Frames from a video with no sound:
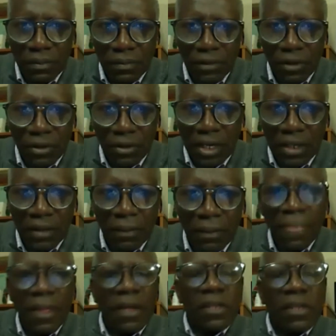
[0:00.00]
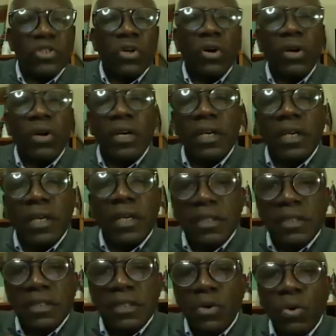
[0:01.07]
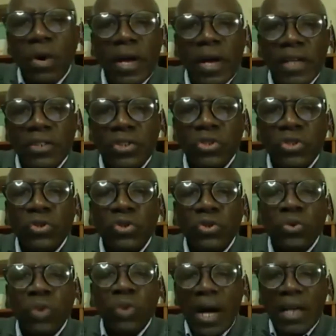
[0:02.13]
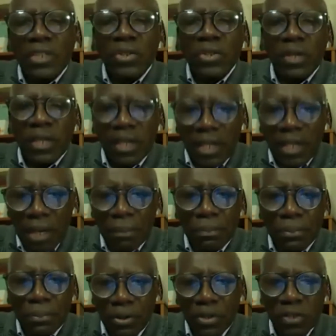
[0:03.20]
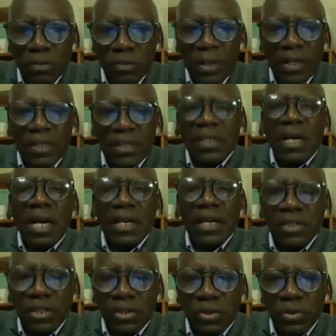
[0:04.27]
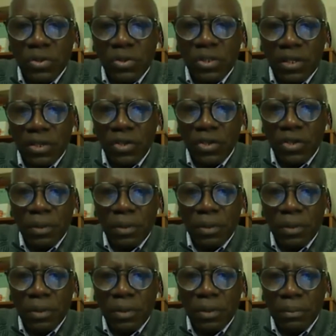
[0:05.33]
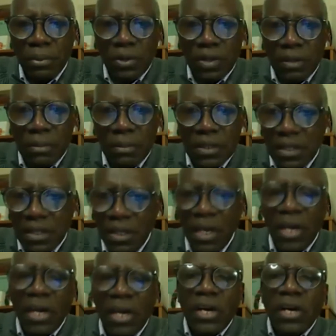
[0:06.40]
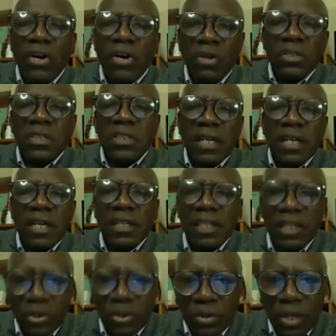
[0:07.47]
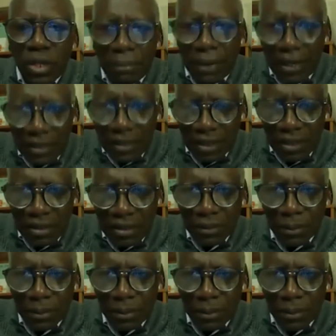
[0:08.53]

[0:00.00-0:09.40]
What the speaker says: All right? So it requires you to actually keep prospecting and recruiting new people in the business. Constantly do the basics.